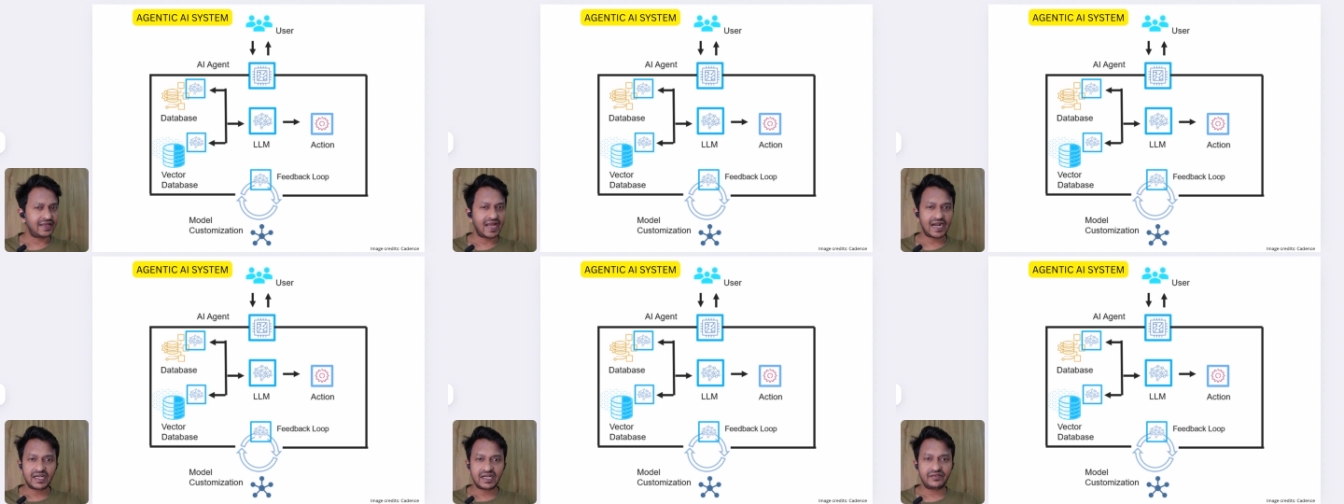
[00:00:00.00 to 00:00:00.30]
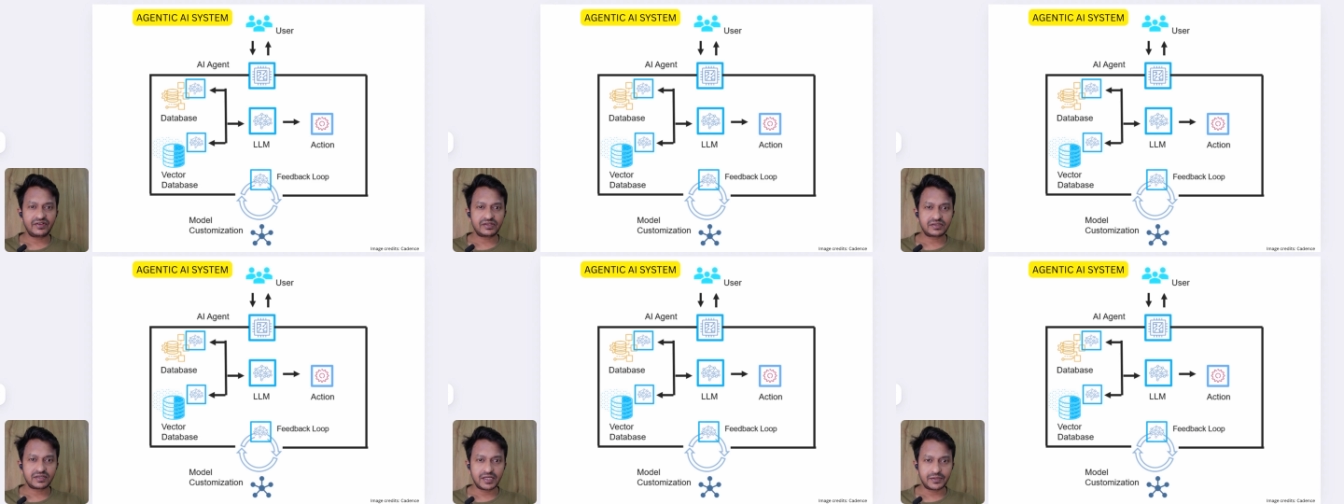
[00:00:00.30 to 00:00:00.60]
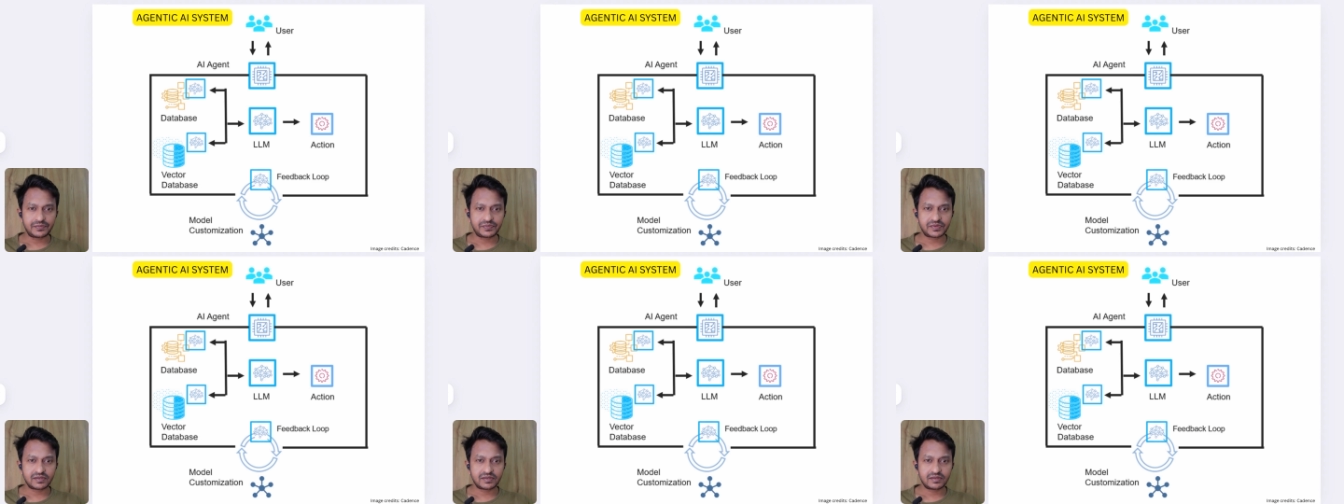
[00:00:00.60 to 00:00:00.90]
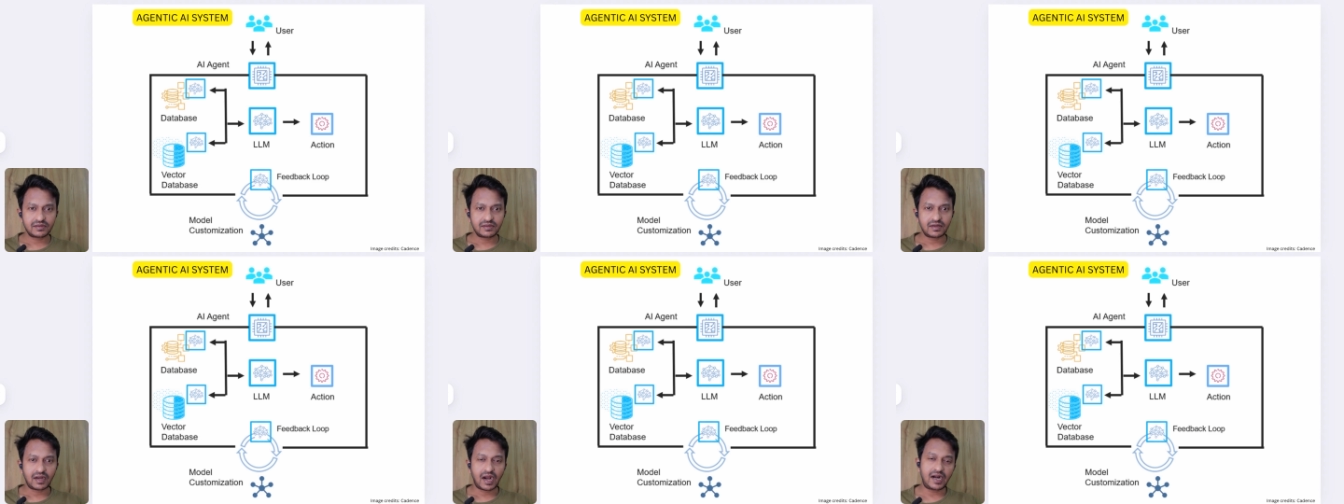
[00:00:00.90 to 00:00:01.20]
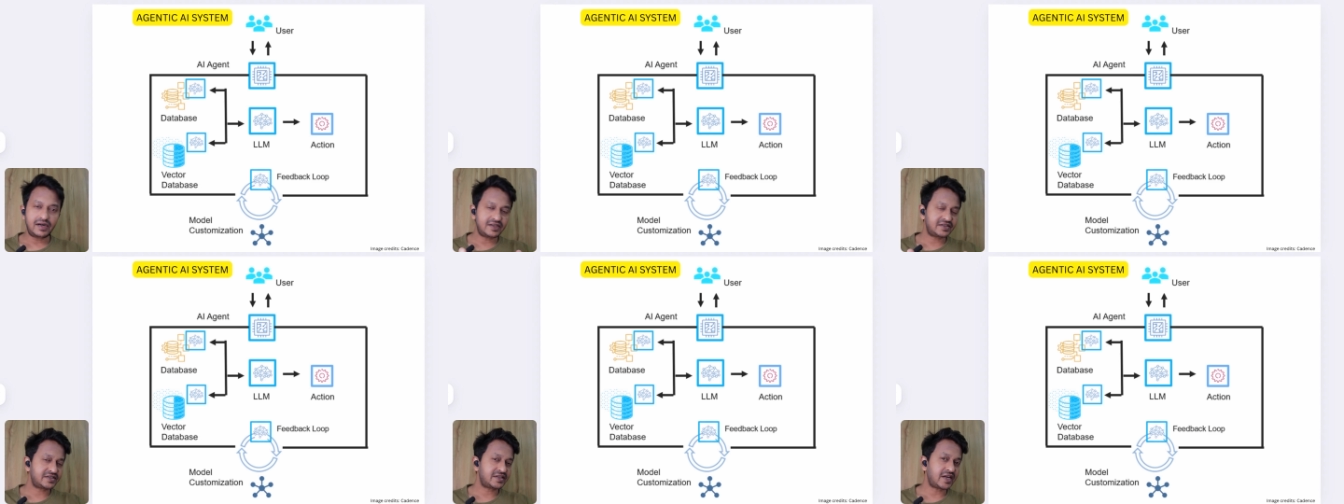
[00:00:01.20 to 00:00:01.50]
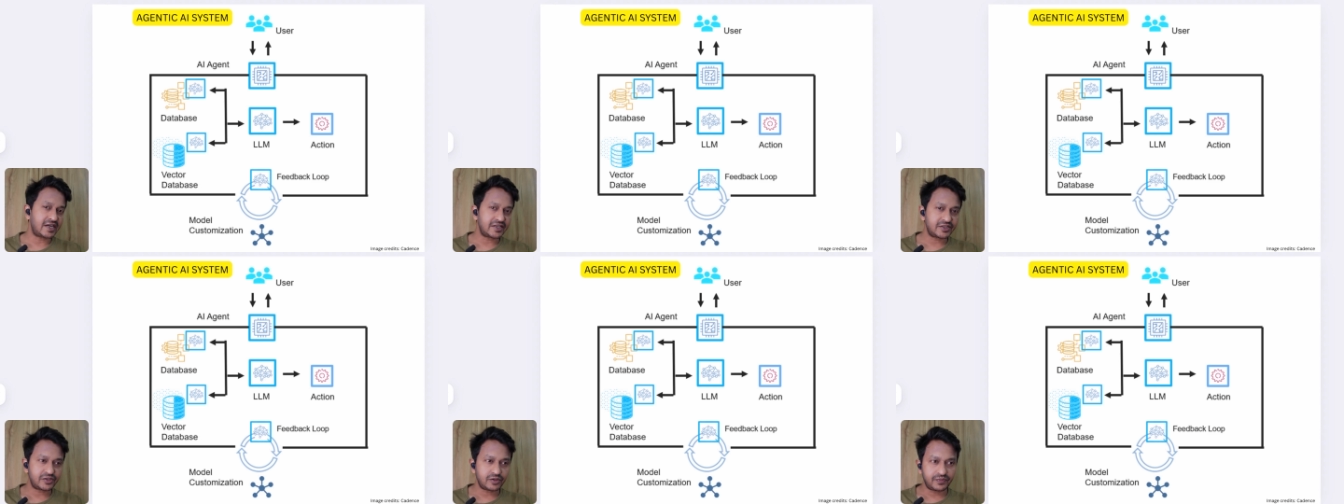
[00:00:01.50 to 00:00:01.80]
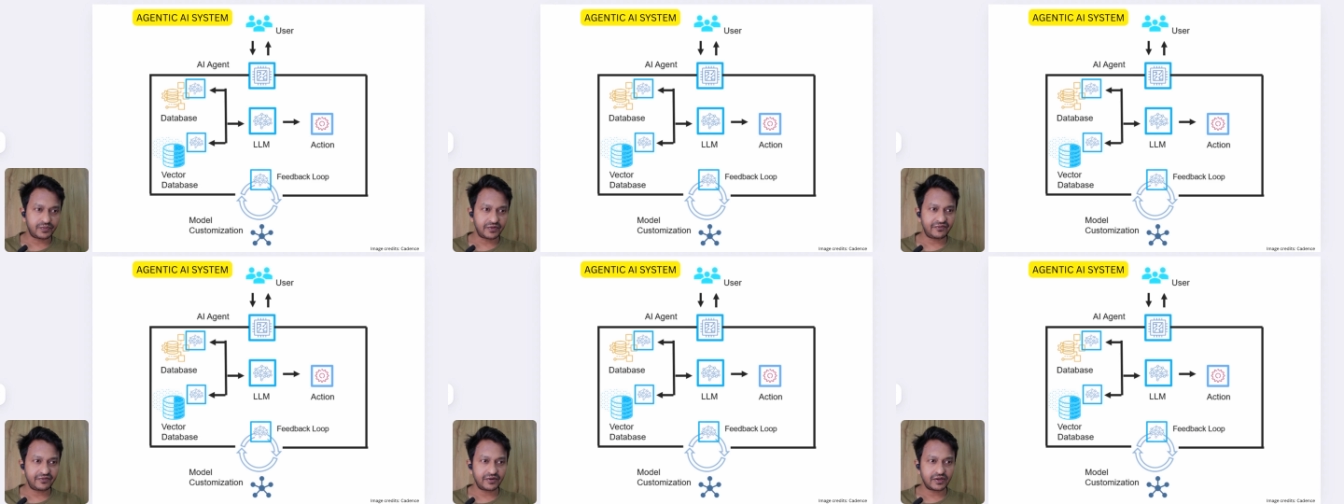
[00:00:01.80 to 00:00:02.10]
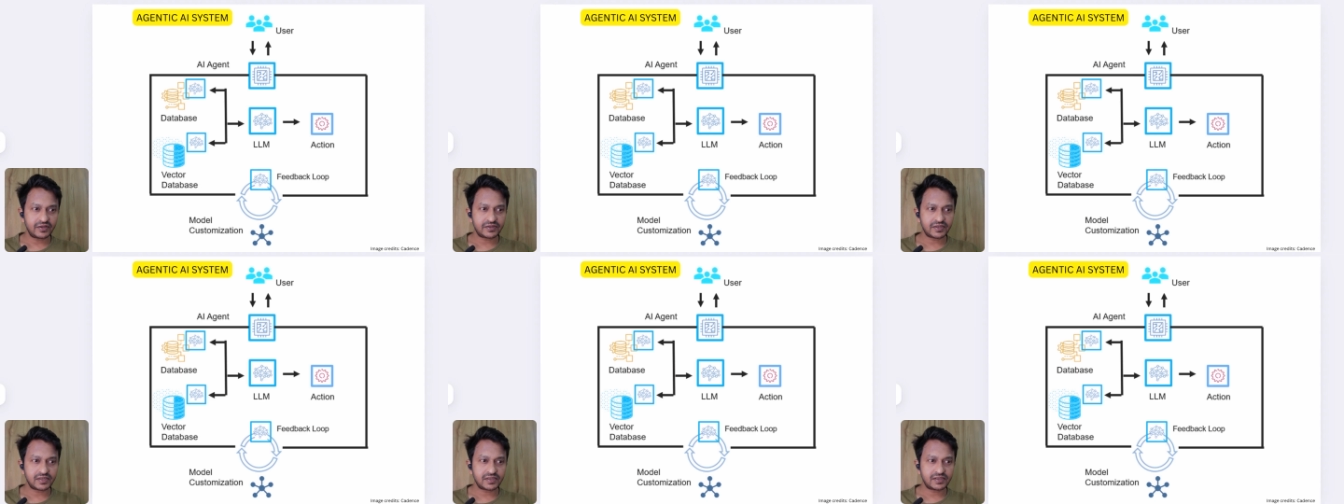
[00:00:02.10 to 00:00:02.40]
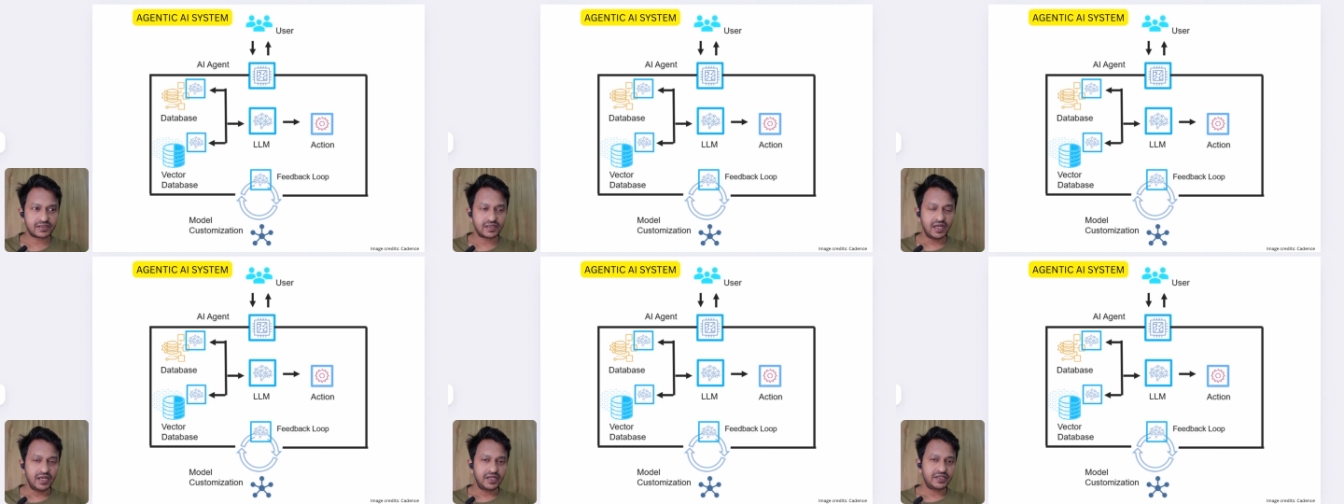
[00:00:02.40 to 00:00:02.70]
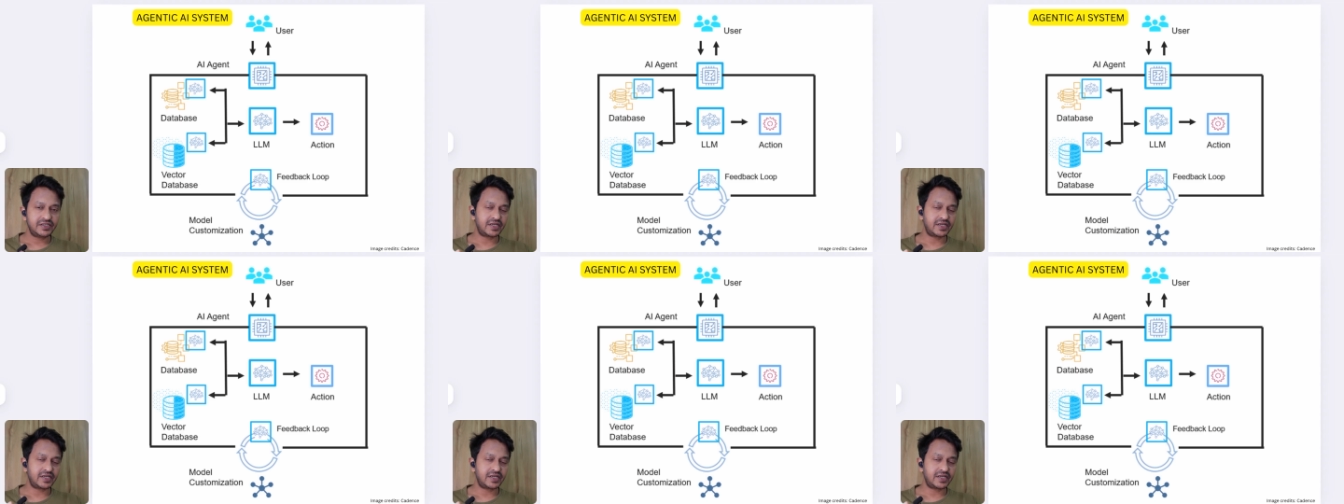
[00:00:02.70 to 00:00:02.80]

that never sleeps, understands your preferences,